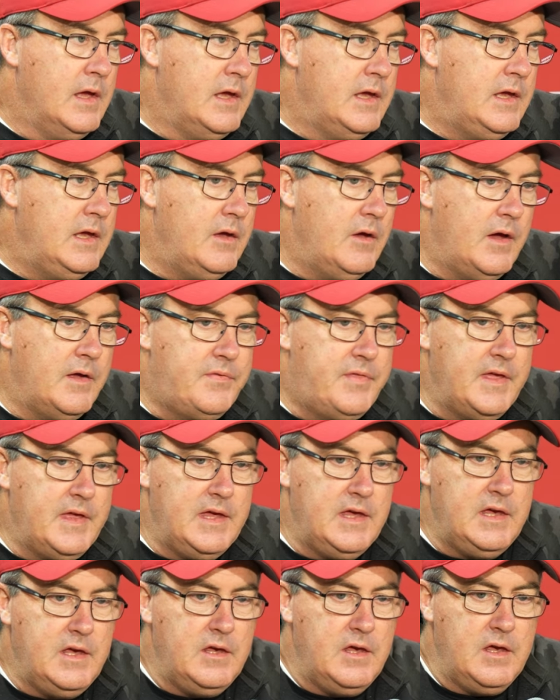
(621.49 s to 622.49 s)
Yeah, I
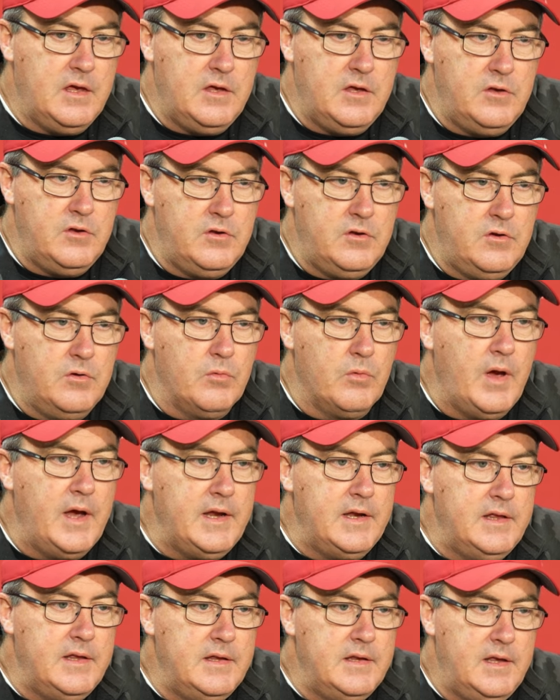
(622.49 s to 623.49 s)
think you're
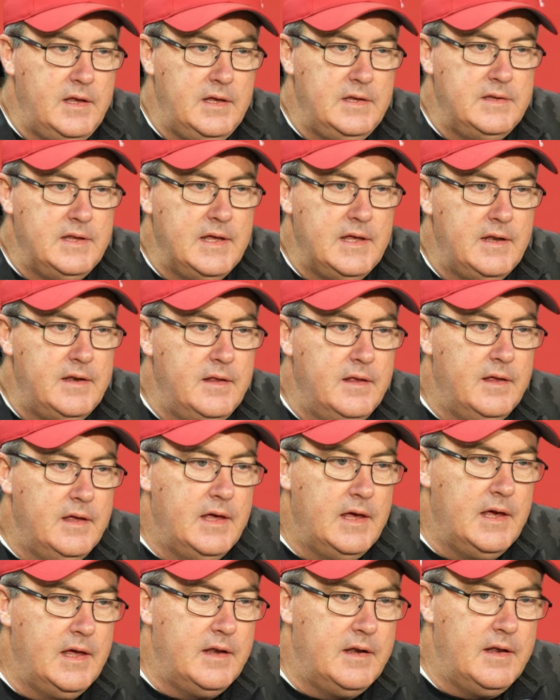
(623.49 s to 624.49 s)
right, he
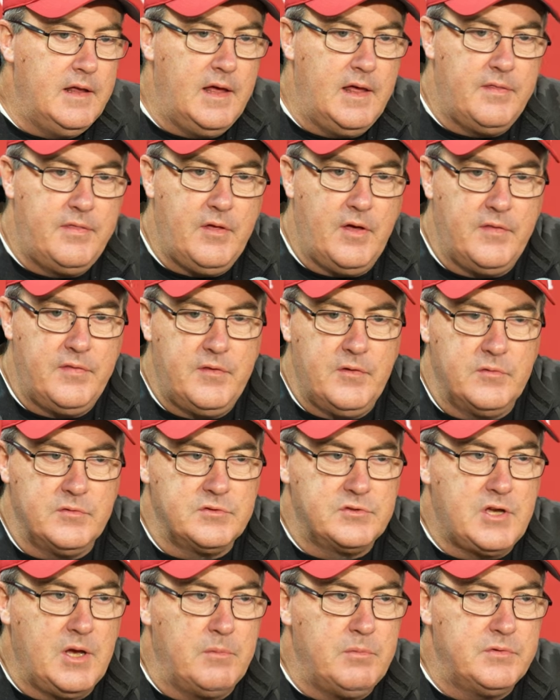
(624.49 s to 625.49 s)
did. And I thought there
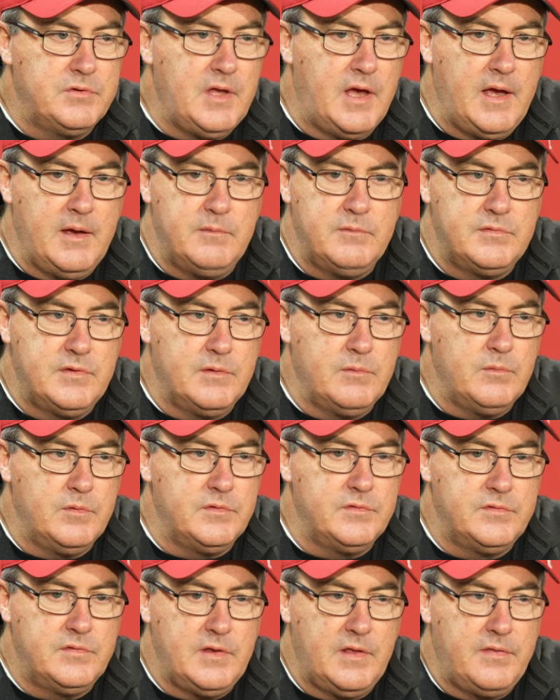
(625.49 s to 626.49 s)
was a couple times I thought it
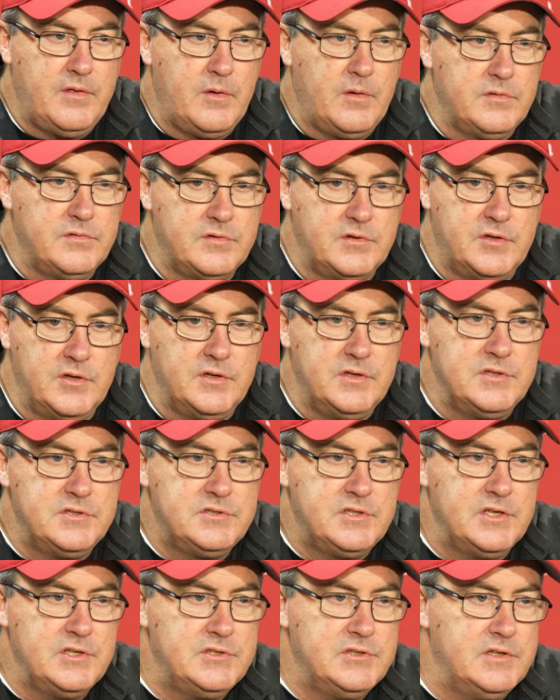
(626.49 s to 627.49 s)
was a good
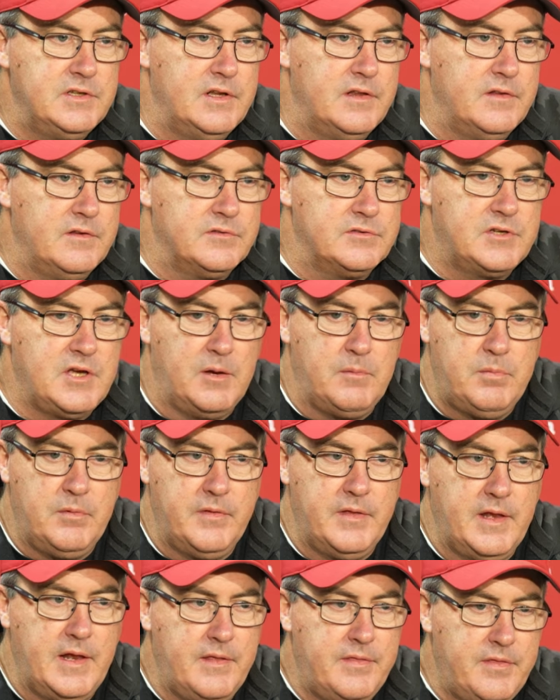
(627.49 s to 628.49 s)
decision, and there's a
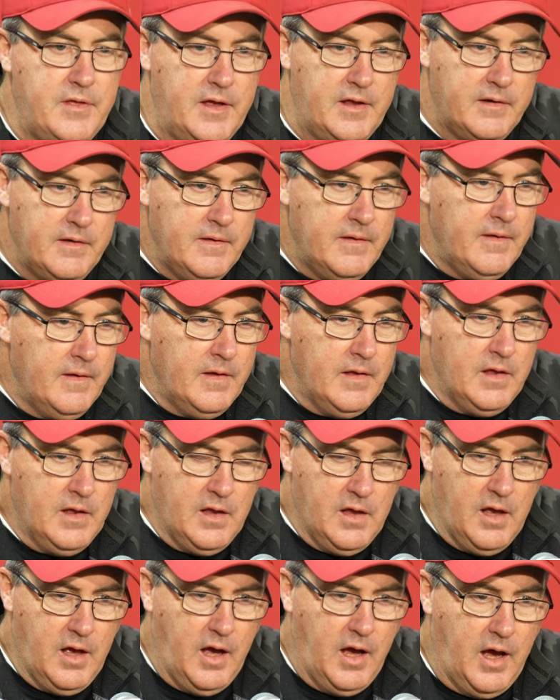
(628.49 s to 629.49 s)
couple that I thought
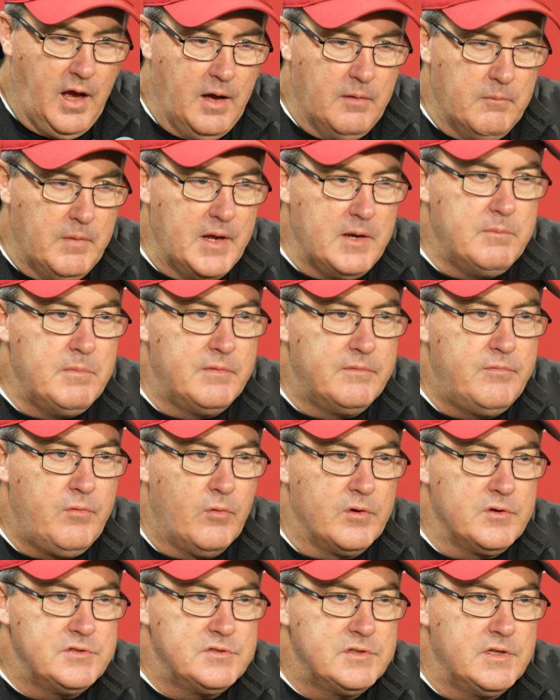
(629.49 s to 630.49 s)
might have been
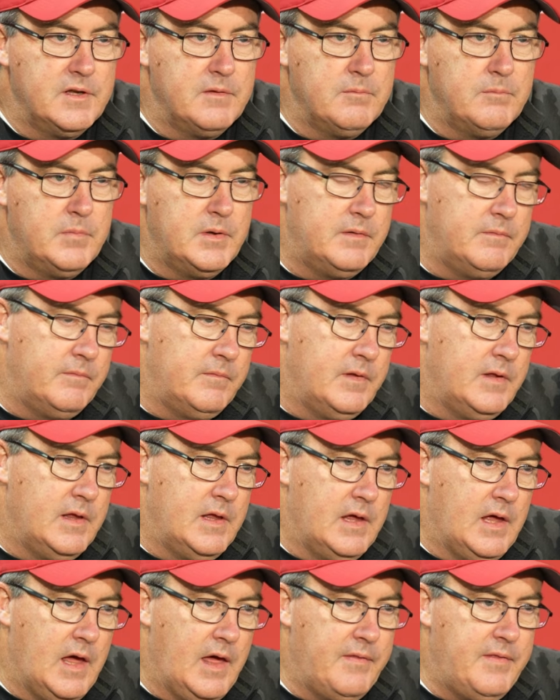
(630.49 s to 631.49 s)
fortunate. But
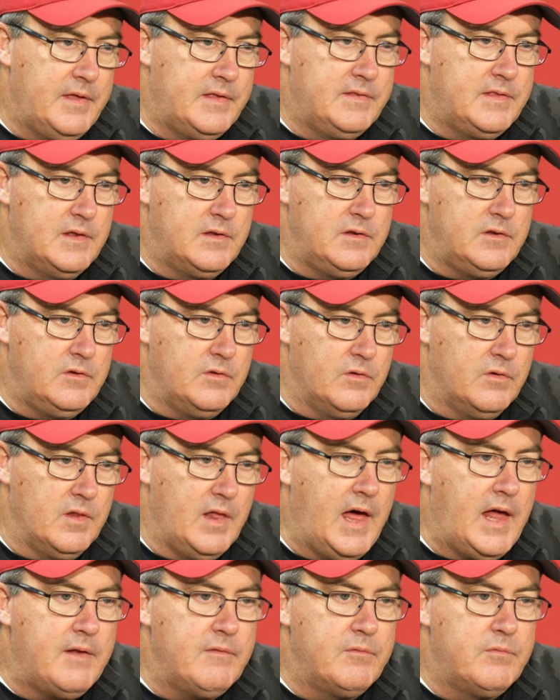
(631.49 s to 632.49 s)
I think that, you know, a
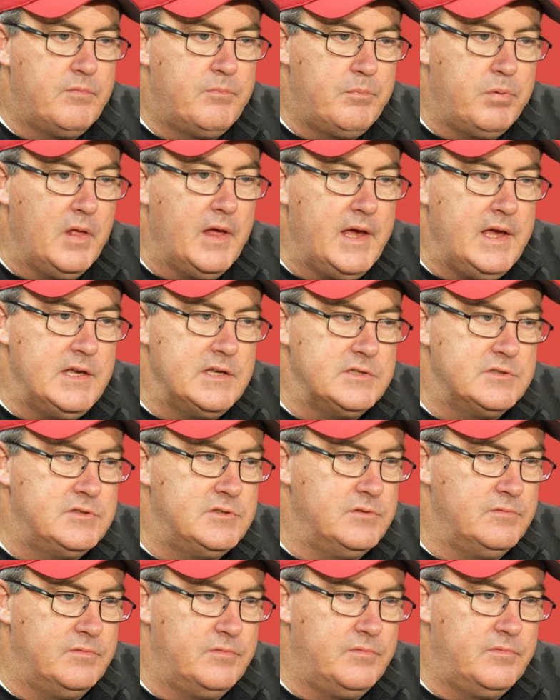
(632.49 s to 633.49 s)
lot of plays,
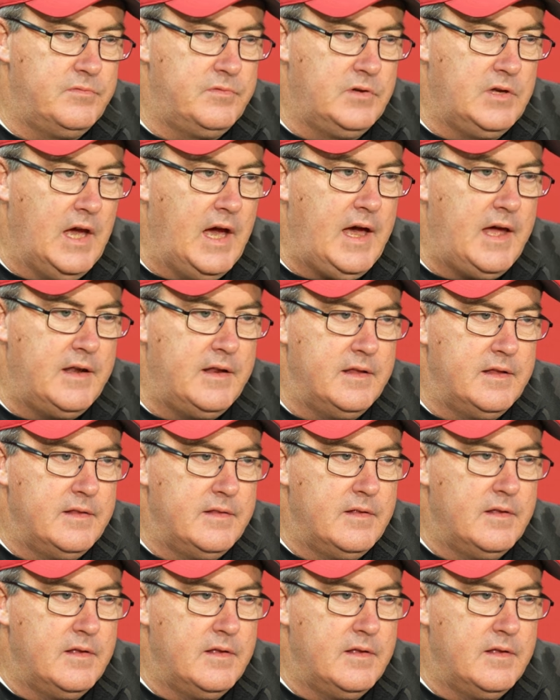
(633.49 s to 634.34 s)
you've got